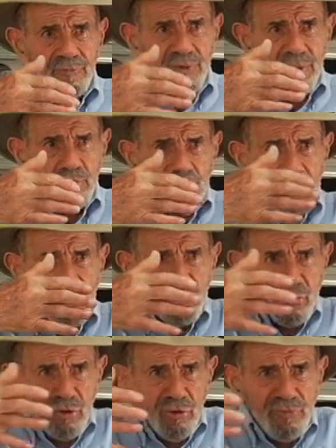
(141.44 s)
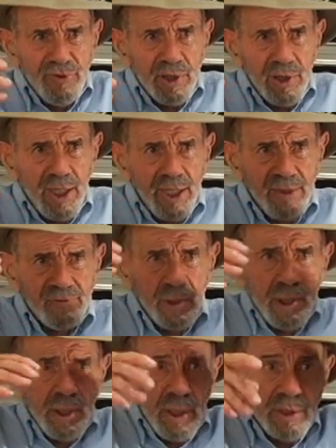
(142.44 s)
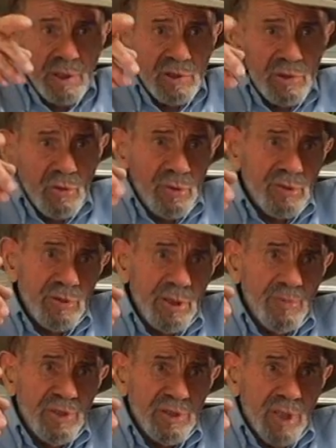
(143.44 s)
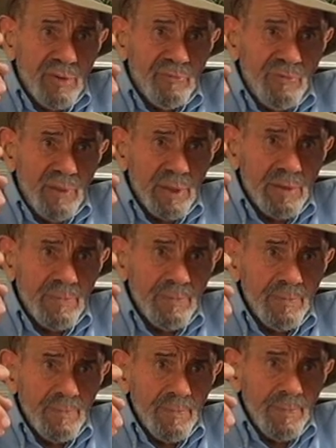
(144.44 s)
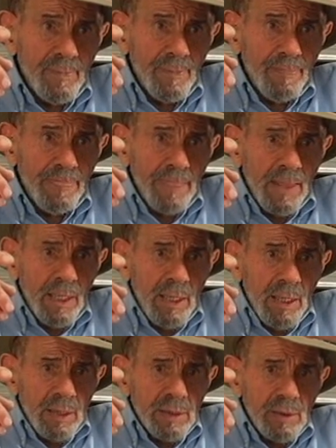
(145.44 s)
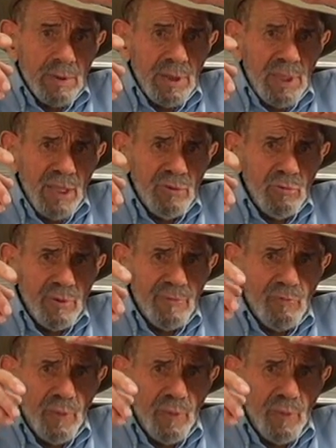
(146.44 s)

figured when you curve your glass, it distorts the image out front. So then I thought of